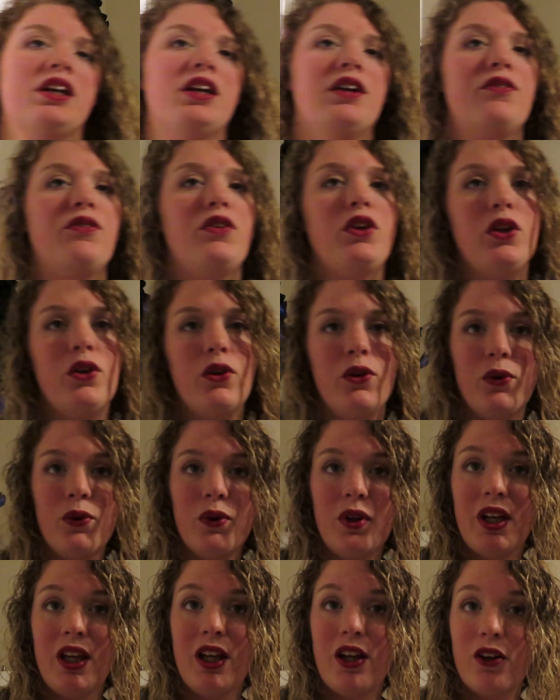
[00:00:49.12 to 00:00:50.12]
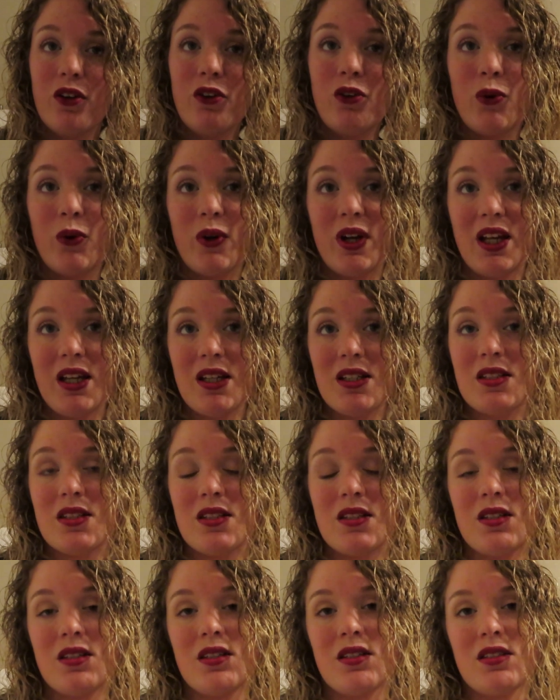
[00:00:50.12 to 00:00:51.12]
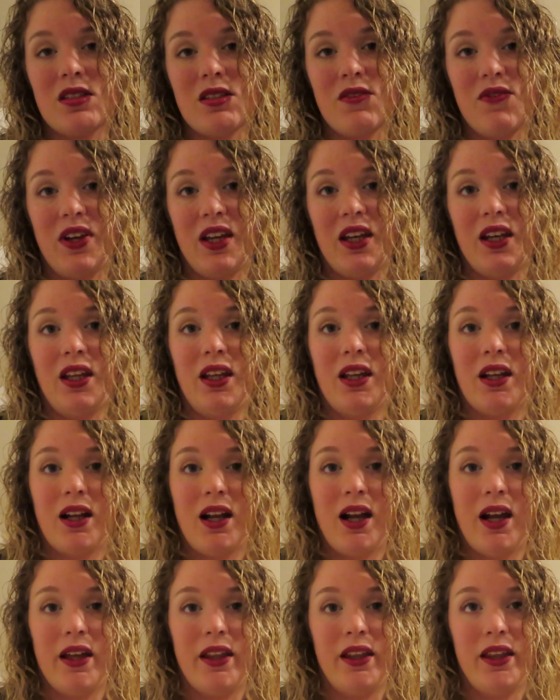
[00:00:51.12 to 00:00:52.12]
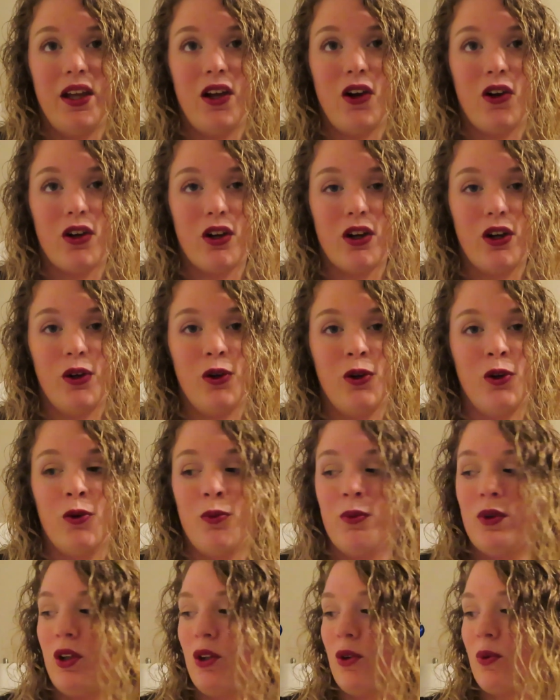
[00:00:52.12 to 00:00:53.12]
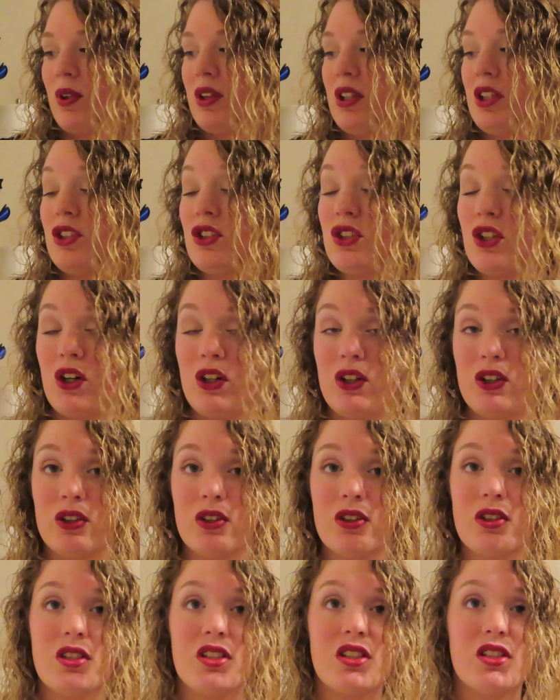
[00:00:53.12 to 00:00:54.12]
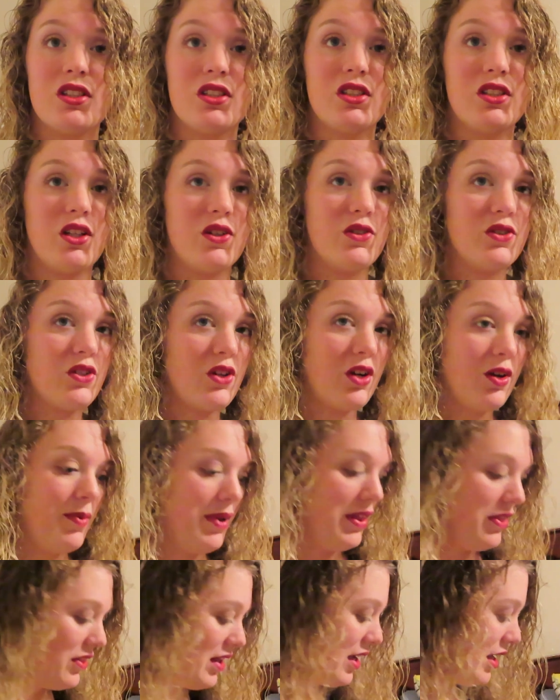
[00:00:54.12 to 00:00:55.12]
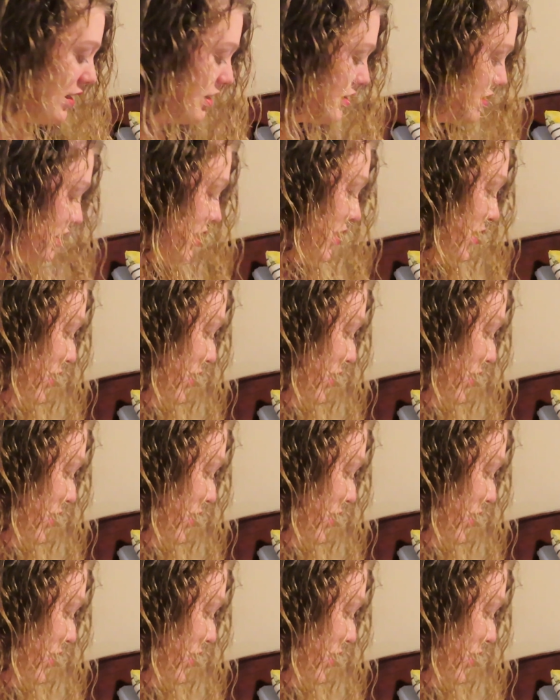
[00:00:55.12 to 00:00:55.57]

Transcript: if you hear noise, Savannah and Kylie are home along with the dogs, so sorry about that.